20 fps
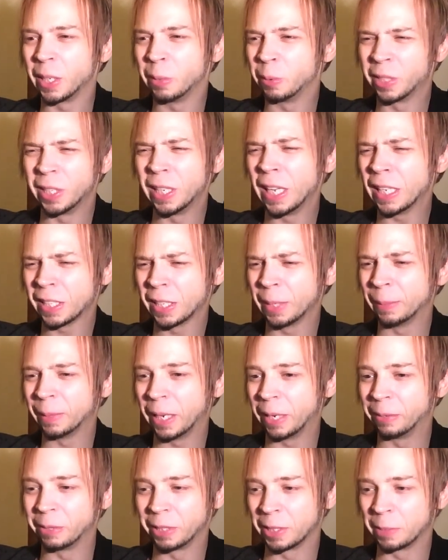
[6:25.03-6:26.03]
It was not
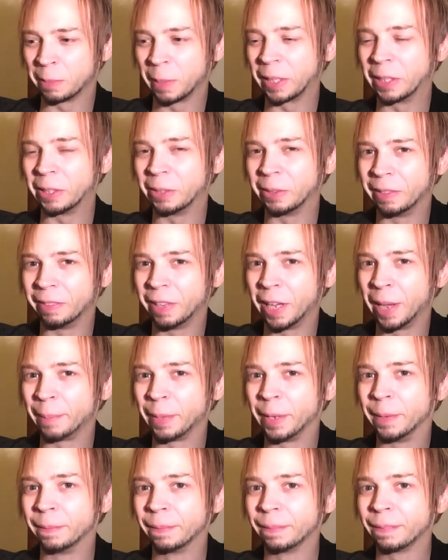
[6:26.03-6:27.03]
something I was expecting to have
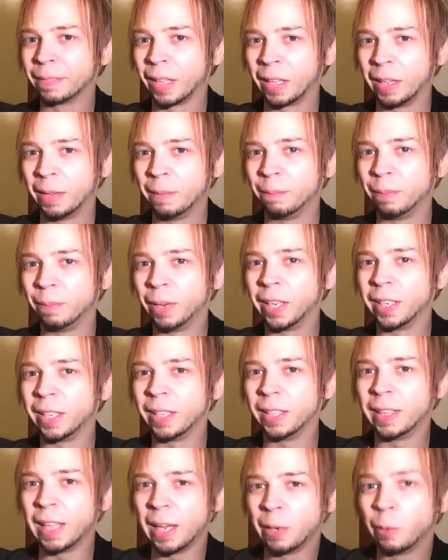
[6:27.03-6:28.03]
happen, but
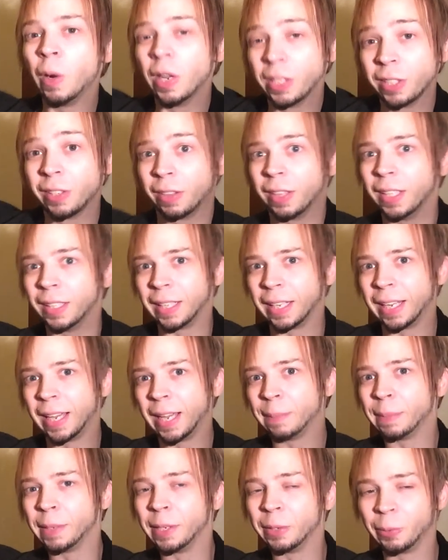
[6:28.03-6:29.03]
that was a thing that
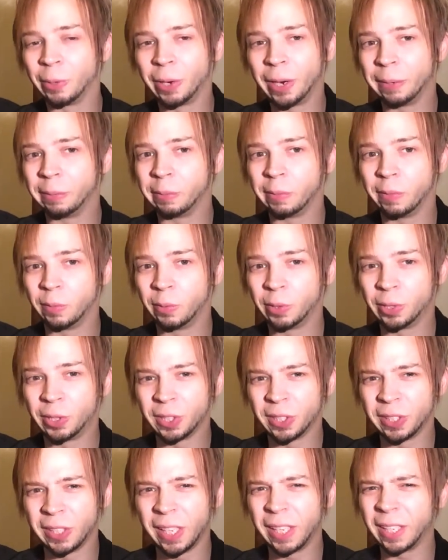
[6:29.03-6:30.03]
happened where I was
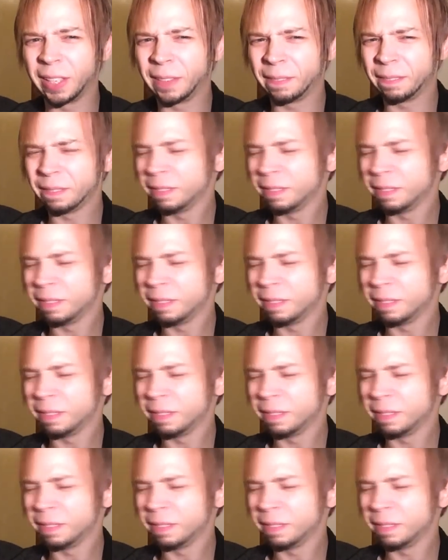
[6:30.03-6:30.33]
just like,